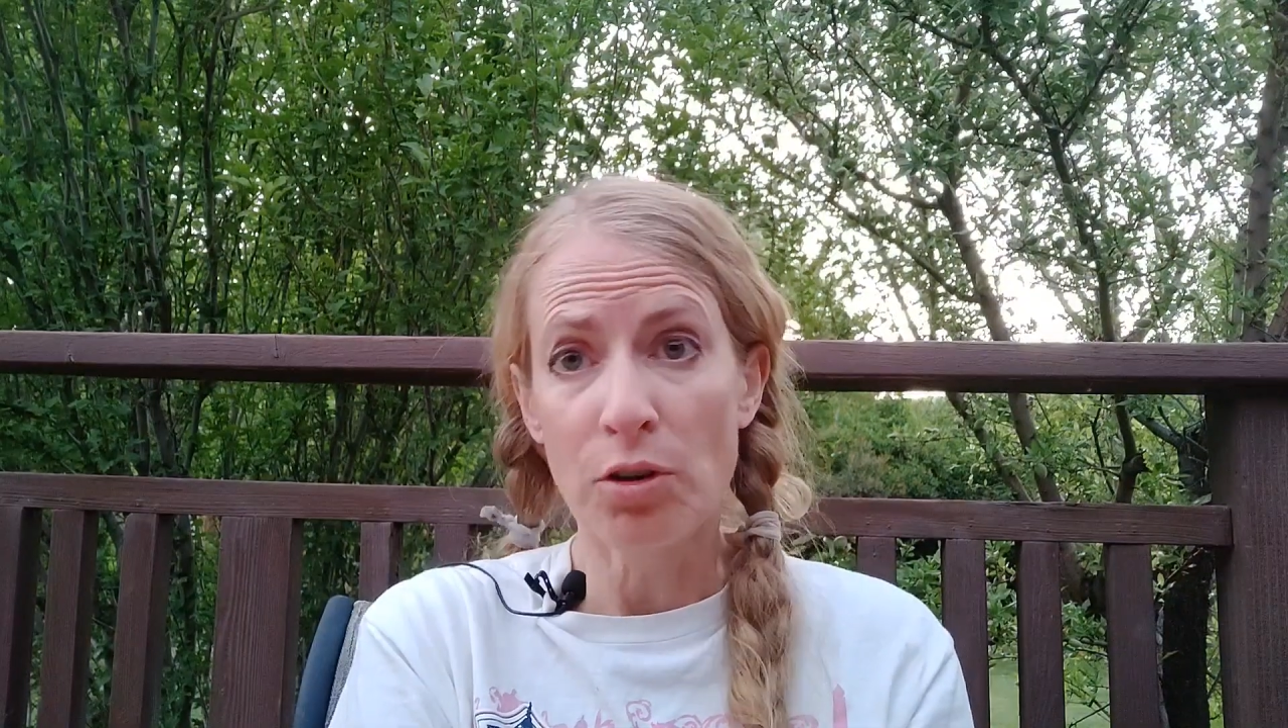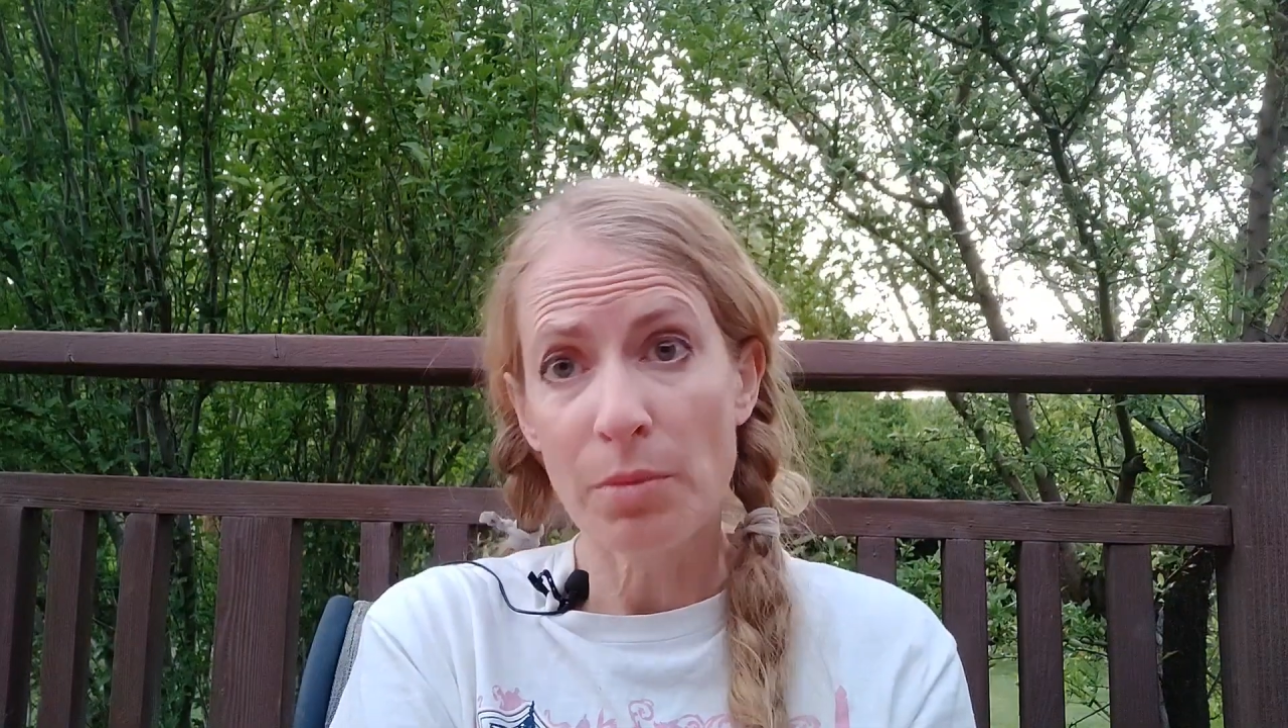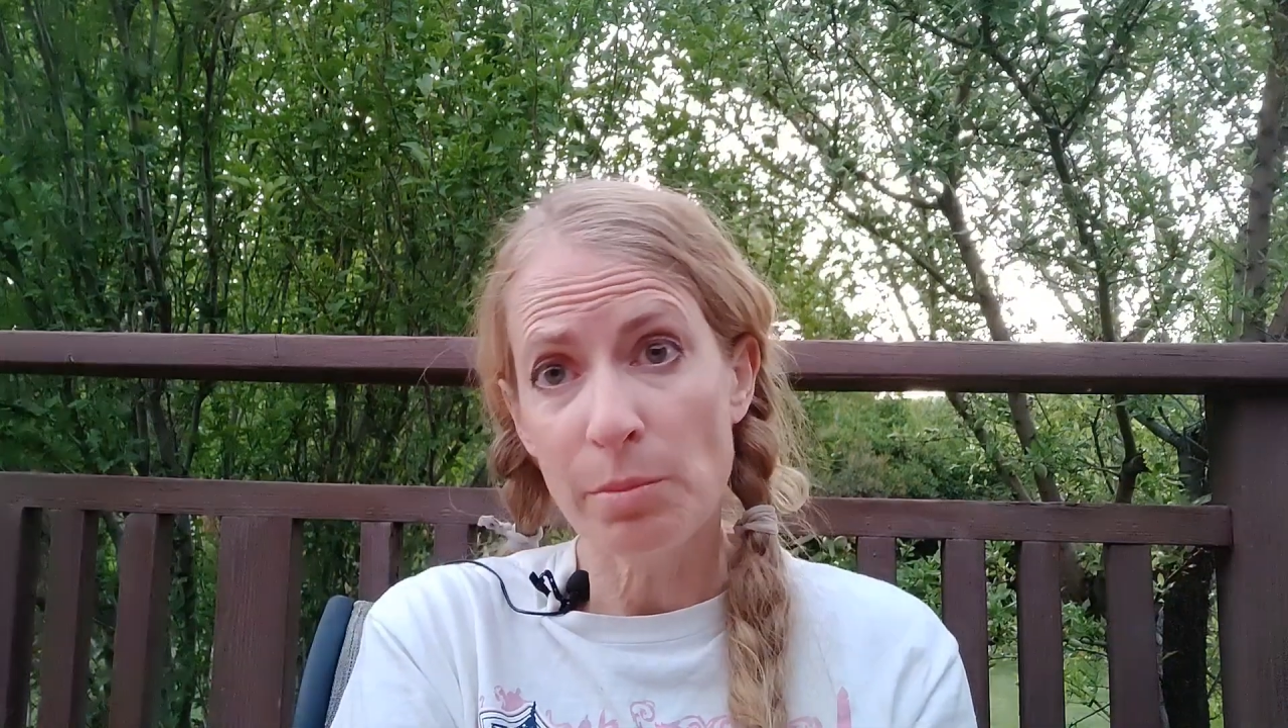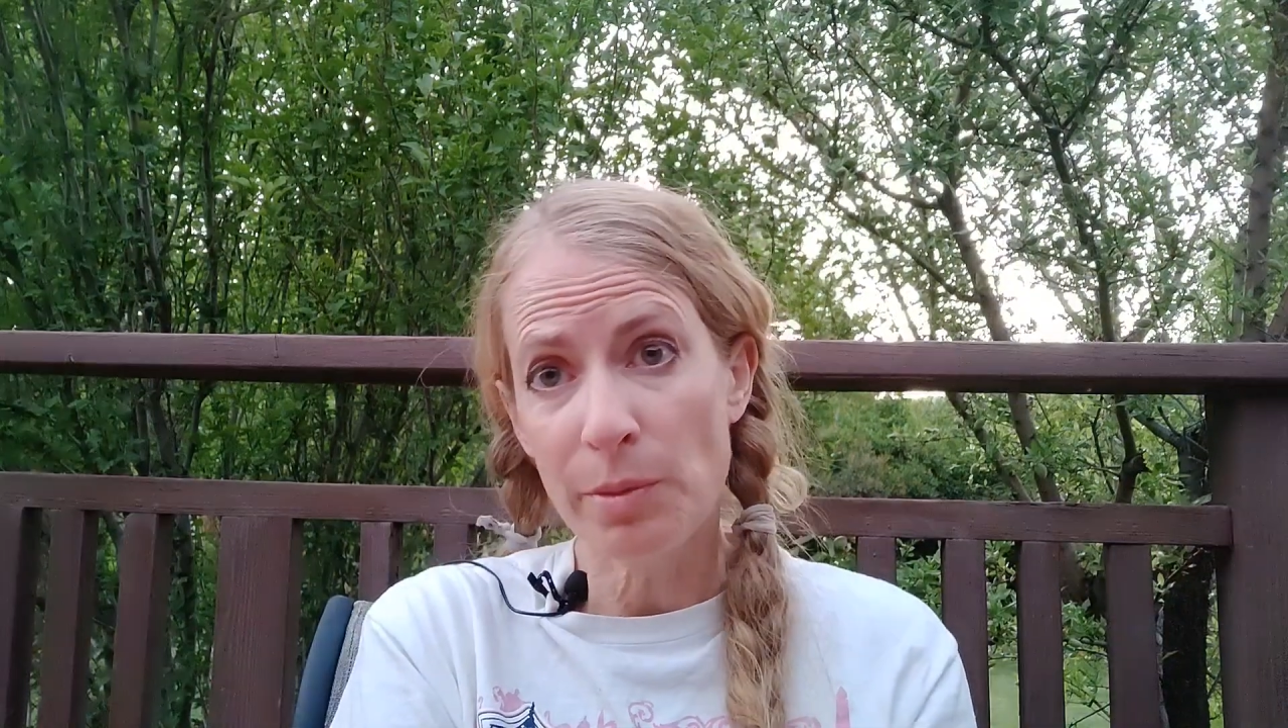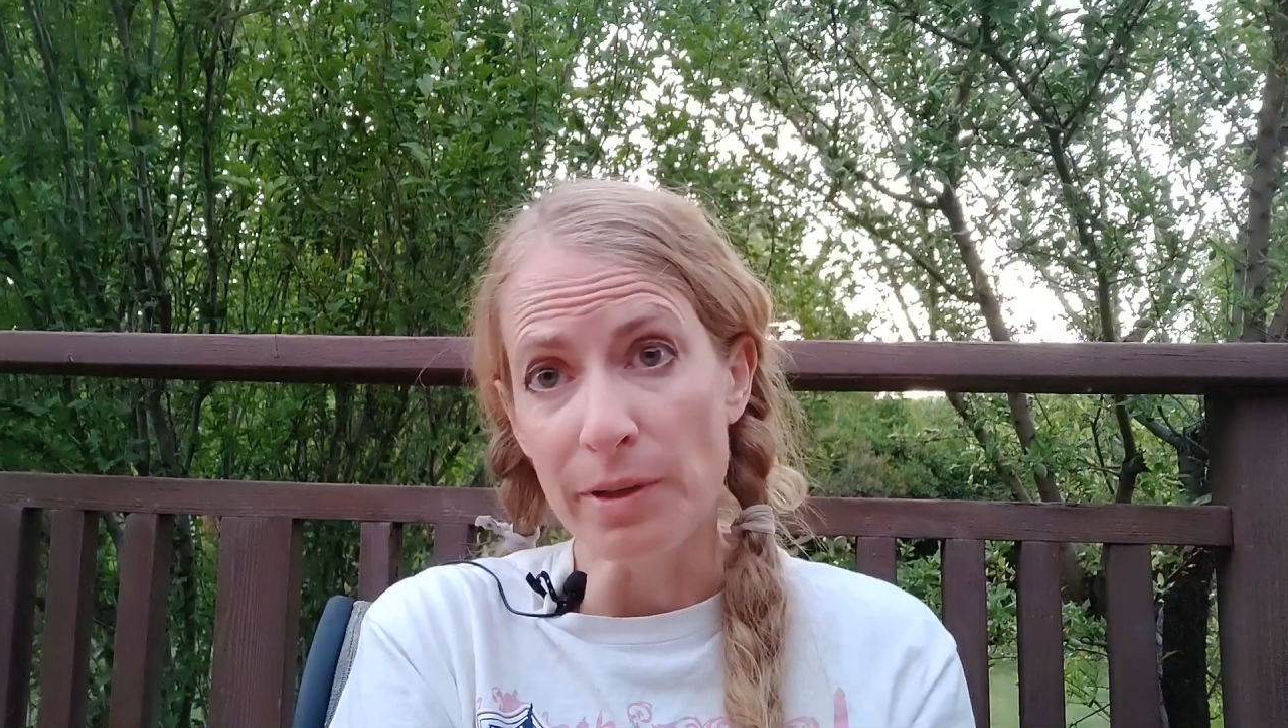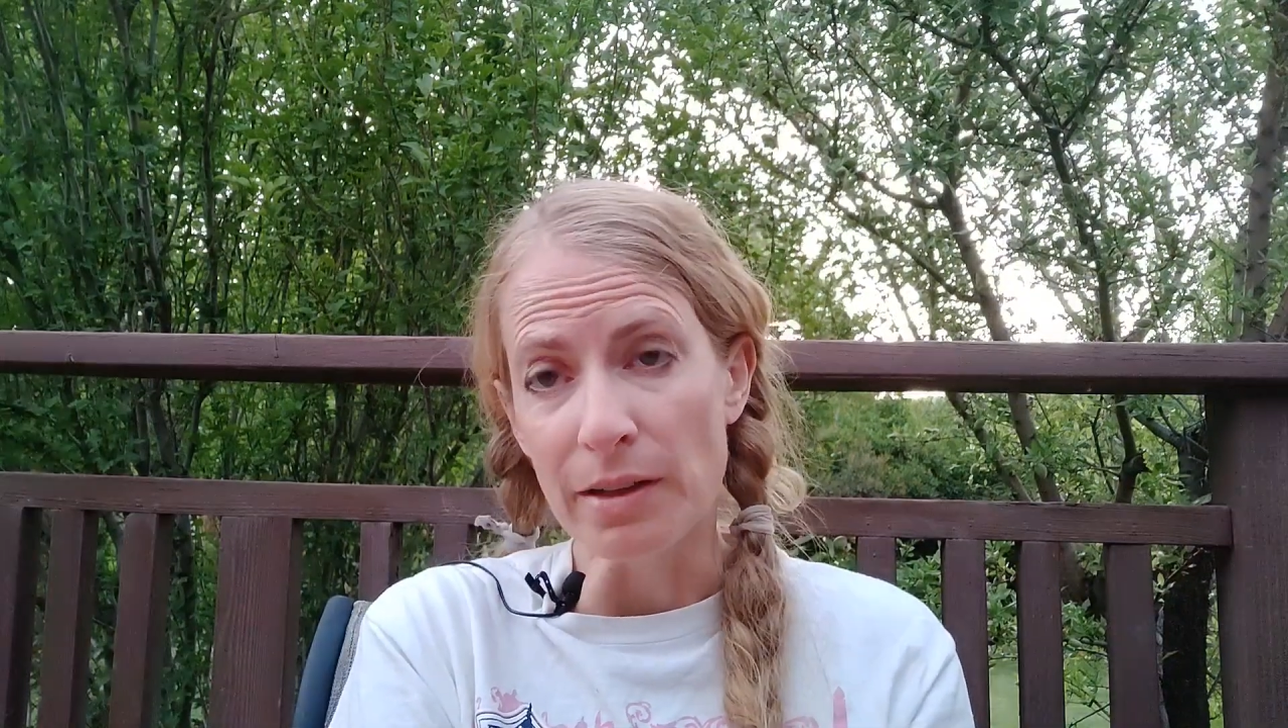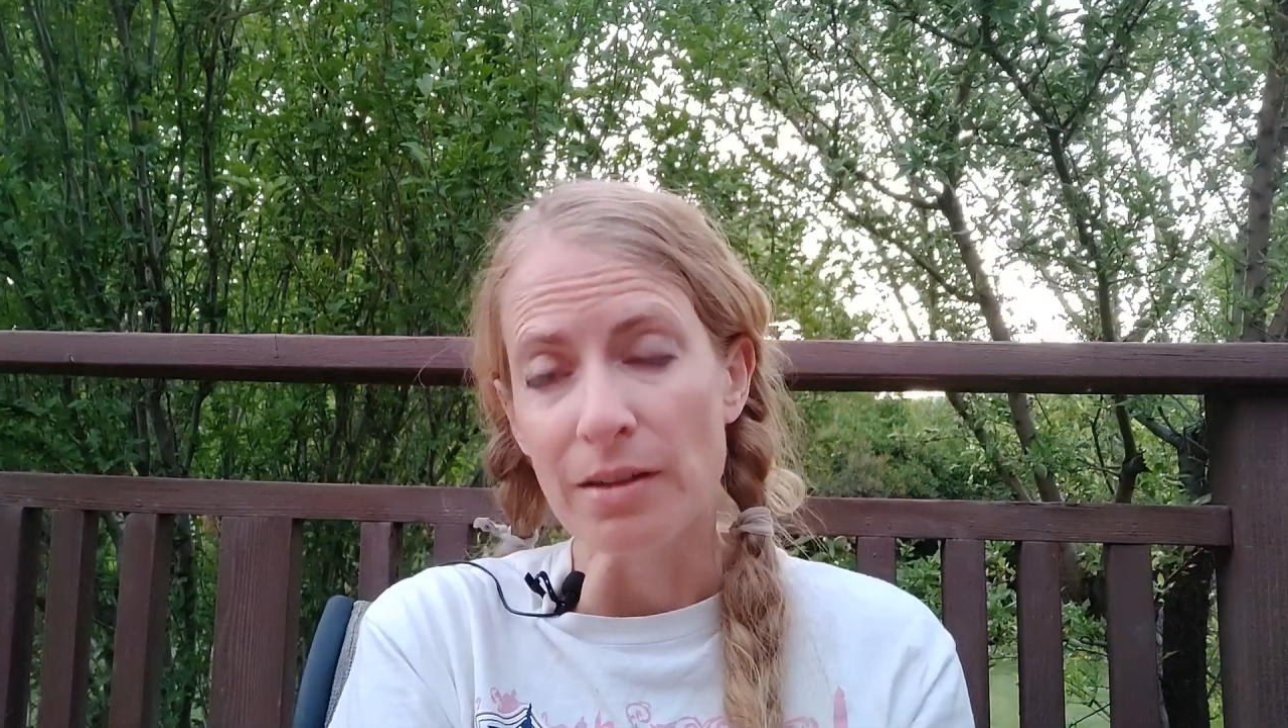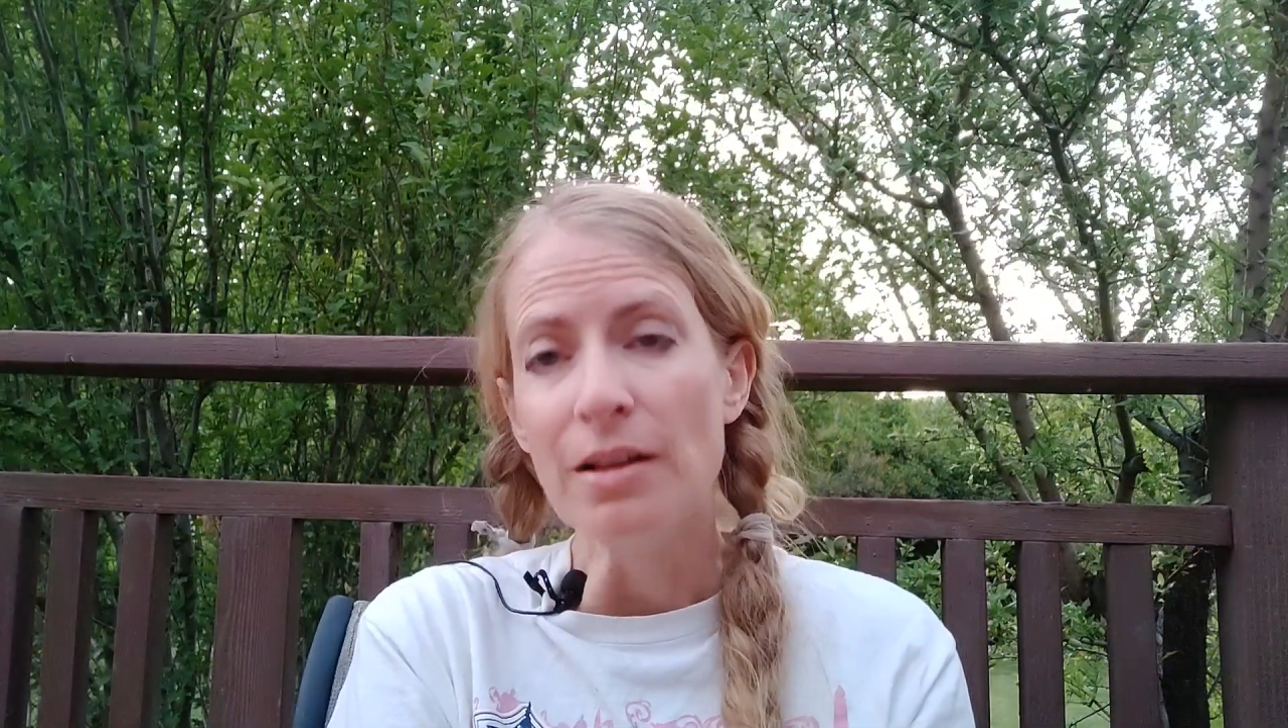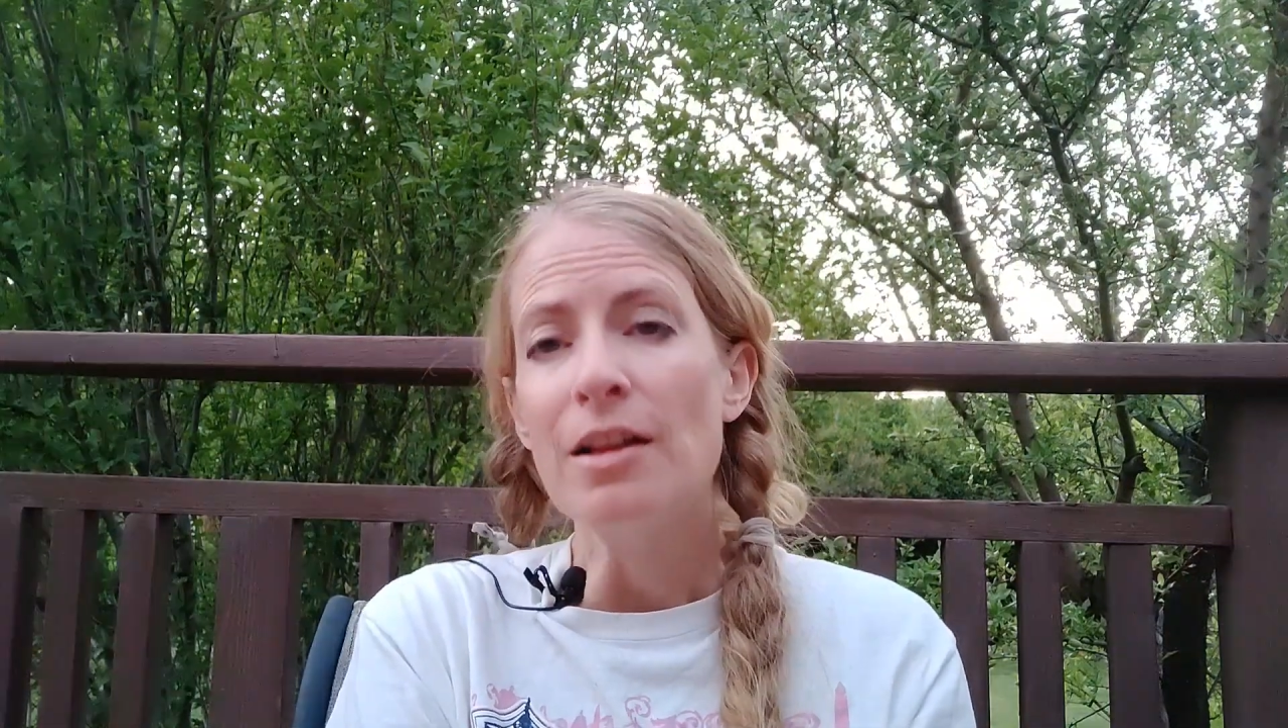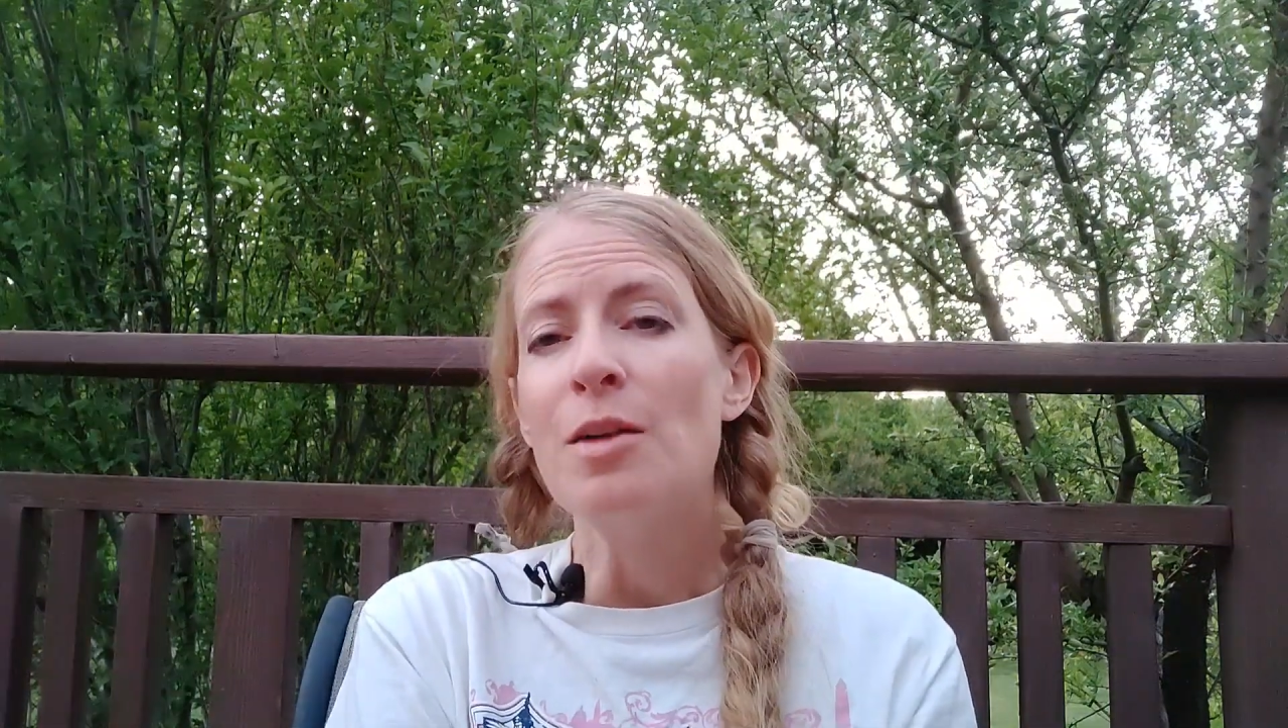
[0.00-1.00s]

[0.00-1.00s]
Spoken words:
or maybe big.